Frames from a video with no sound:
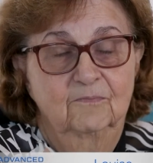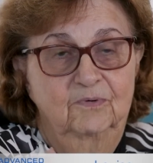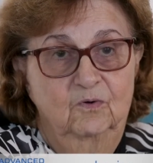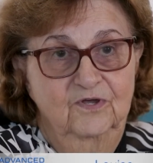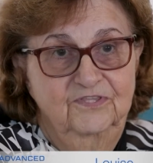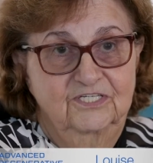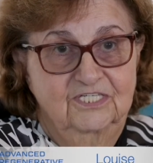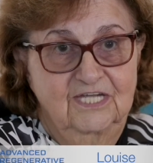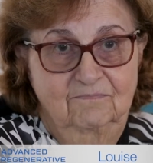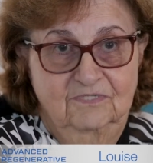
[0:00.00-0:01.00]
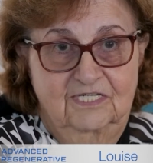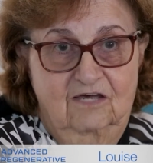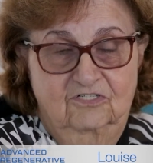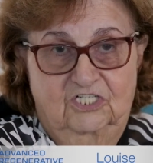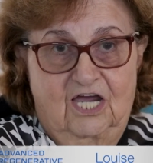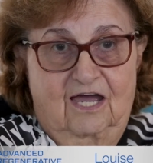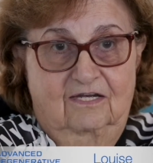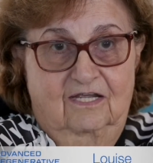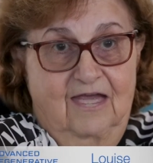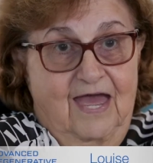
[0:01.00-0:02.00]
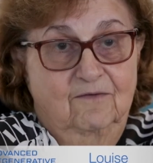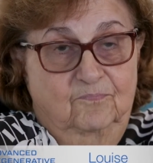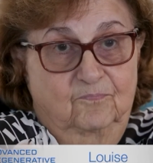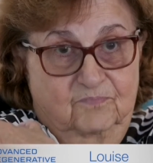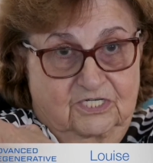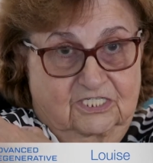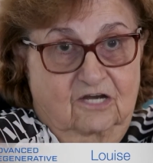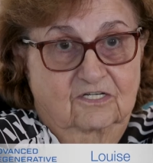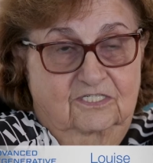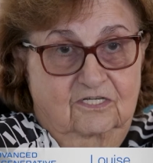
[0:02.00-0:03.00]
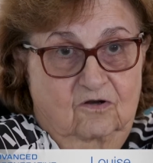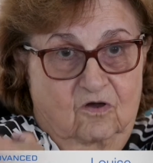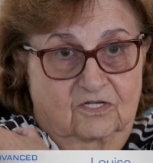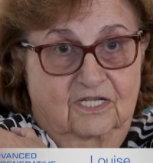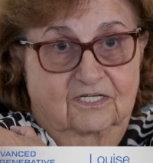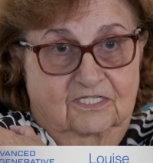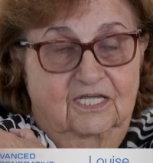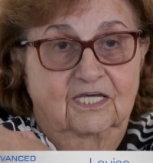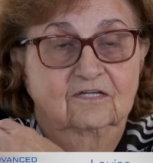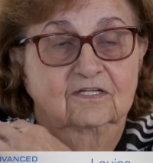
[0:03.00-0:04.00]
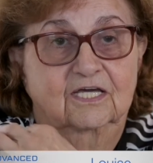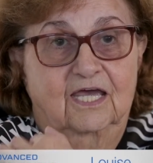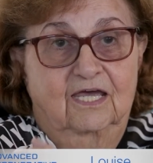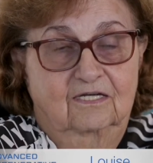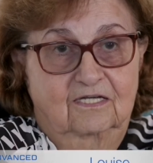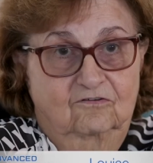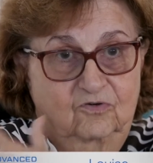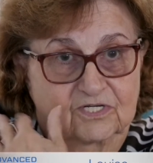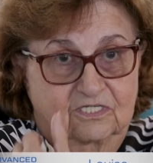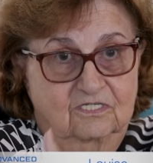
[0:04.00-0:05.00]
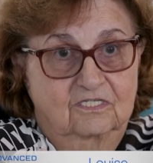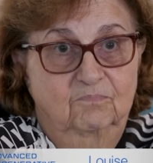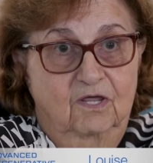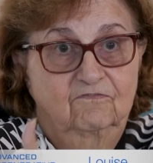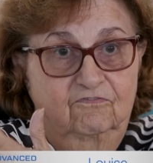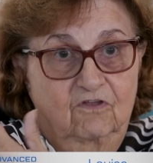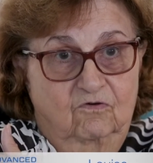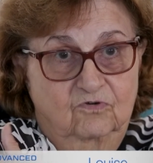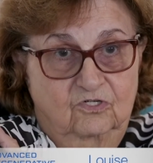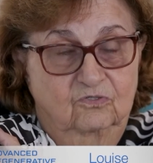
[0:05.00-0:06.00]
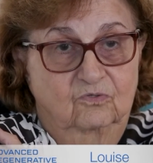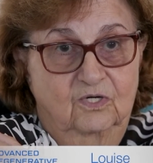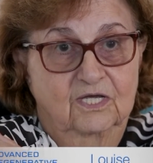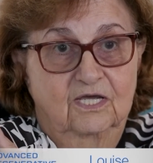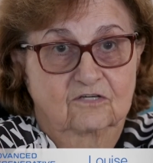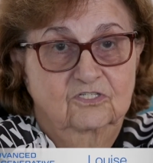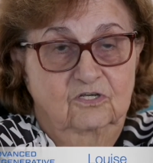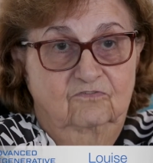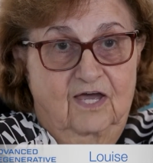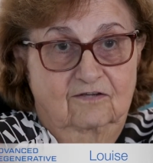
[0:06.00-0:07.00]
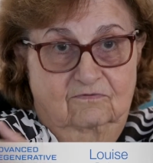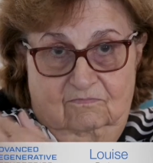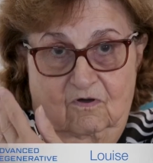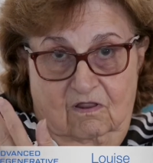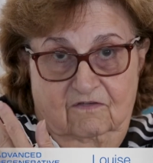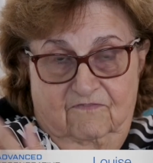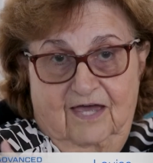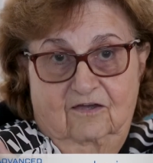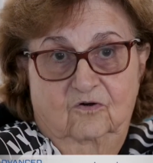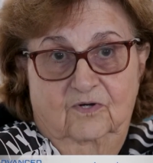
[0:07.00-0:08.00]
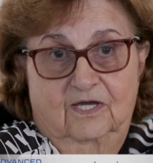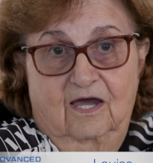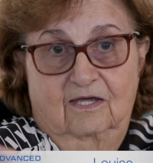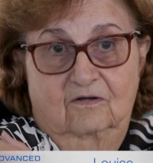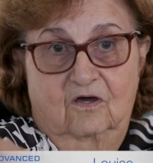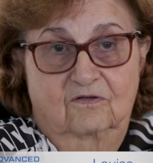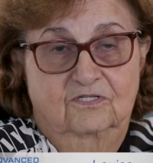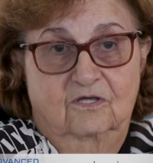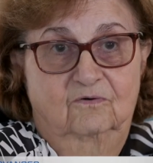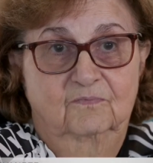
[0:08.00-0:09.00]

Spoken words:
But with the stem cell shot, that starts it all into healing and increases the blood flow too. So you've got all of that going on also.